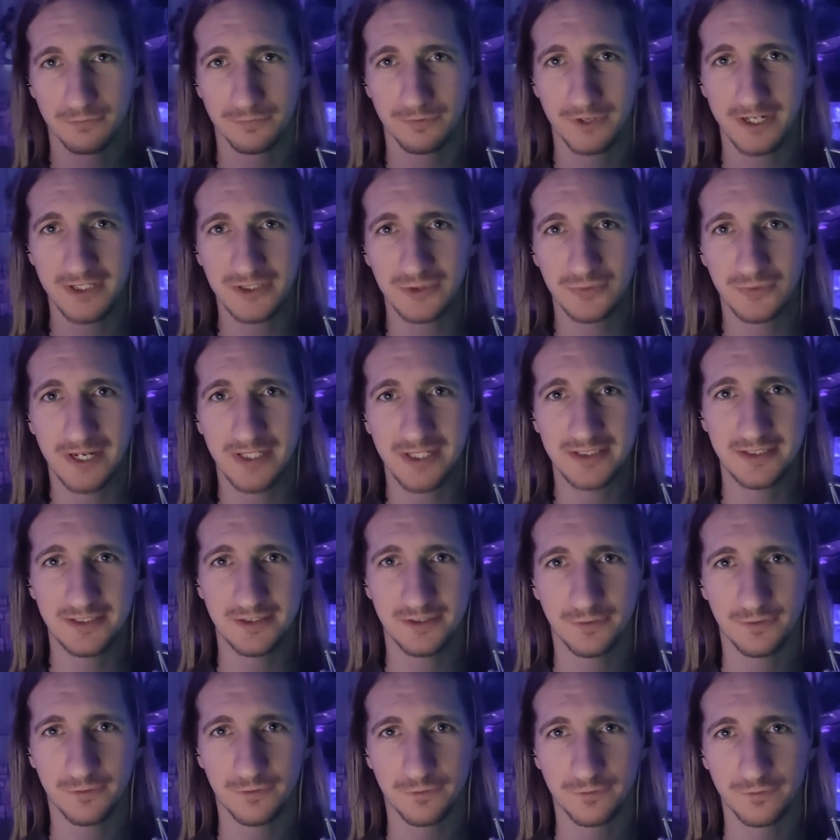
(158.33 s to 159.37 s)
resurrected
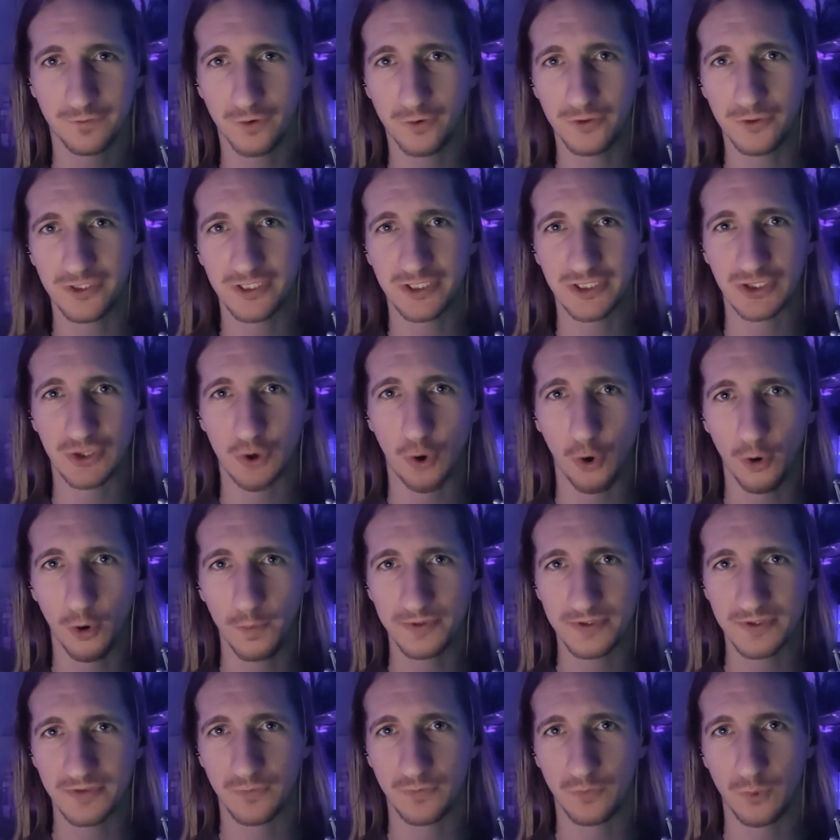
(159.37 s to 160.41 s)
the frozen
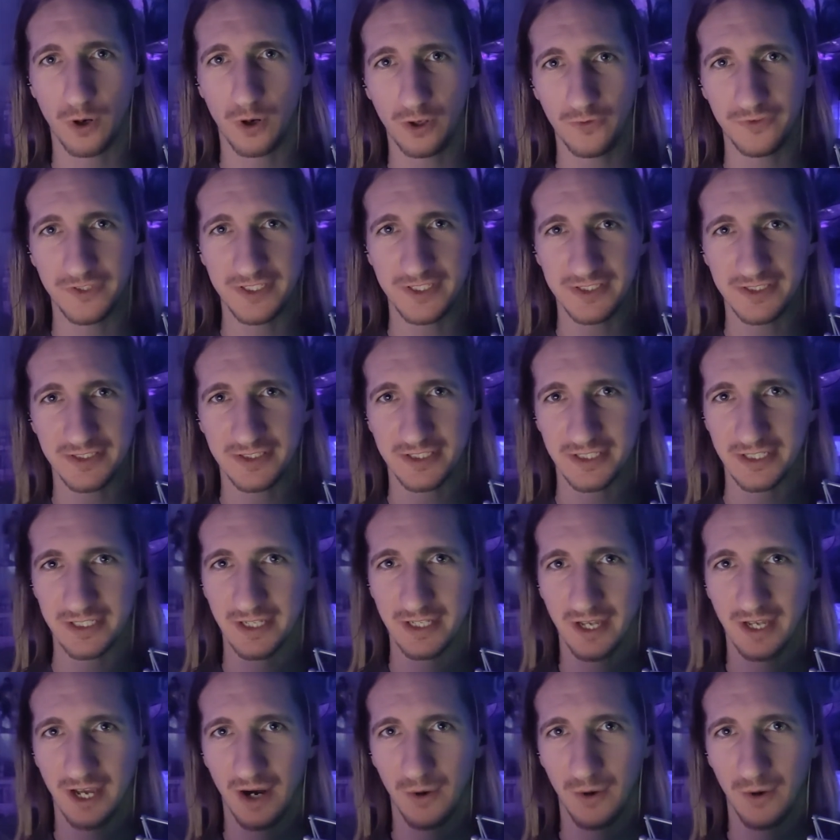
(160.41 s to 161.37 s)
corpse of Walt Disney?